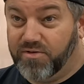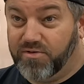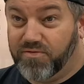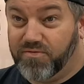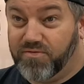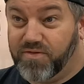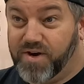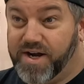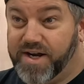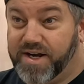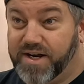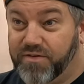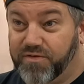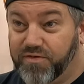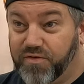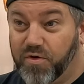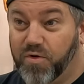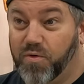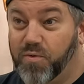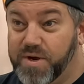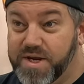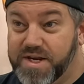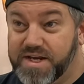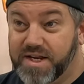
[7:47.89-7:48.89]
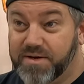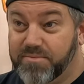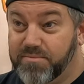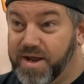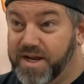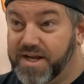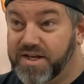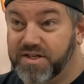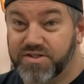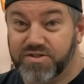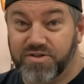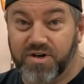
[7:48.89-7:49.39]
renting it for a week and
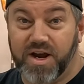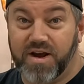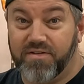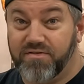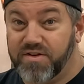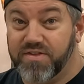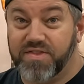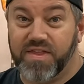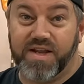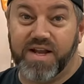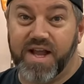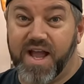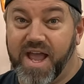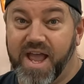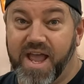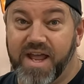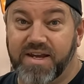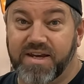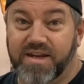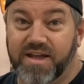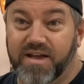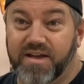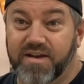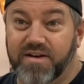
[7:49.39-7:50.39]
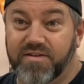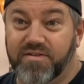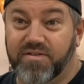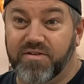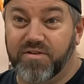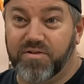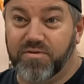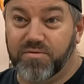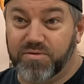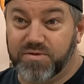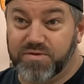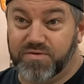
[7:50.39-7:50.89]
making sure everything I had done
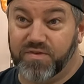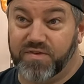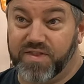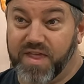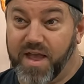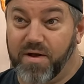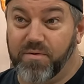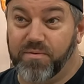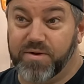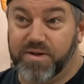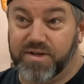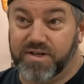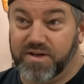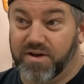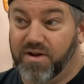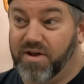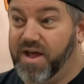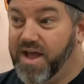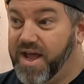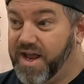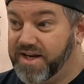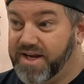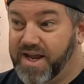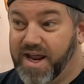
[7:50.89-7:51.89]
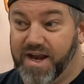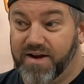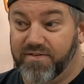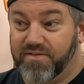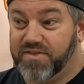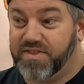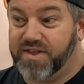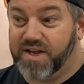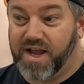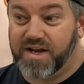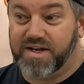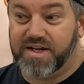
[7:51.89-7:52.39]
was for that week. I'd got
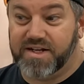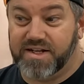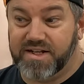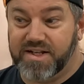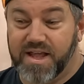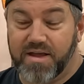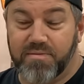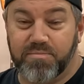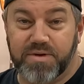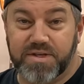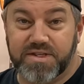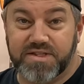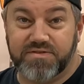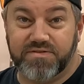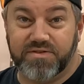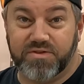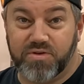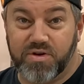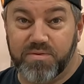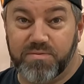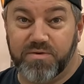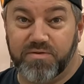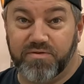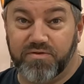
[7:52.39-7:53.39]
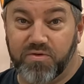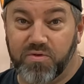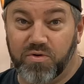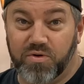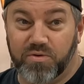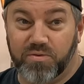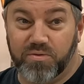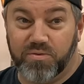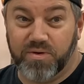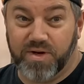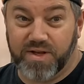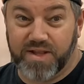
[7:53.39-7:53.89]
everything I needed that piece of equipment
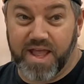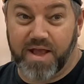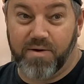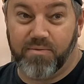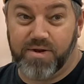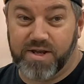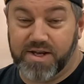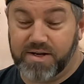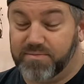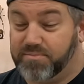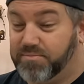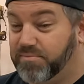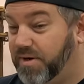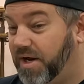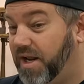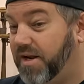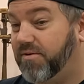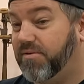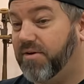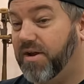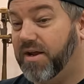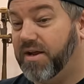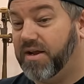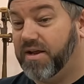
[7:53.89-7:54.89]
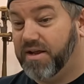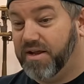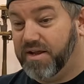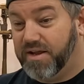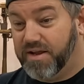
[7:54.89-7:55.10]
for in that week. But anyway,